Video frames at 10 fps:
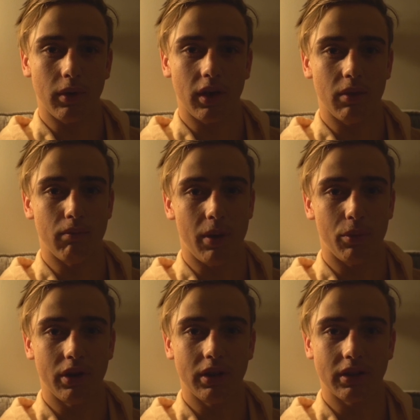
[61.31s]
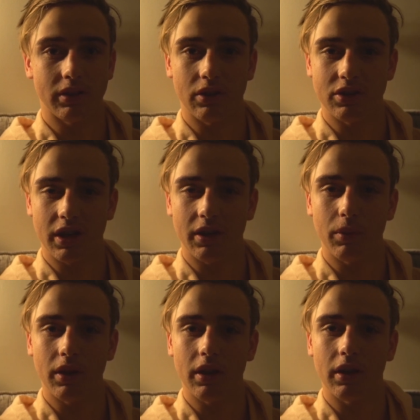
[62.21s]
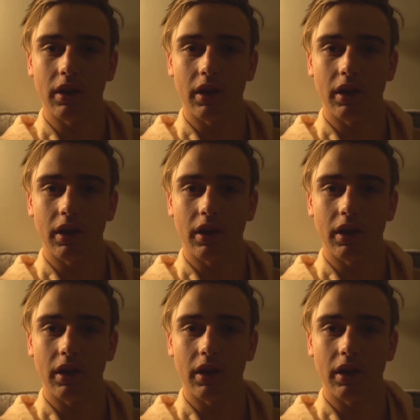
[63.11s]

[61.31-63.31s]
about the memory that's associated with it.